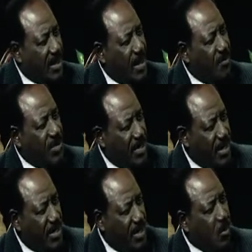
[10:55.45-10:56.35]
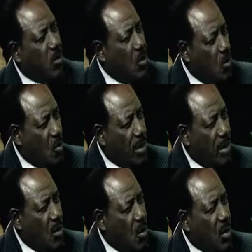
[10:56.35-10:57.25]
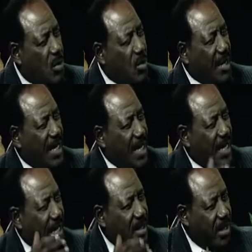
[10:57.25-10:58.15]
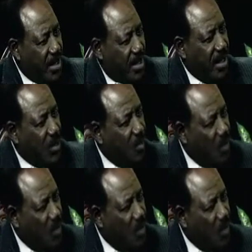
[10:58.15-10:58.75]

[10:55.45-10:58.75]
conversational role in order to get the Latino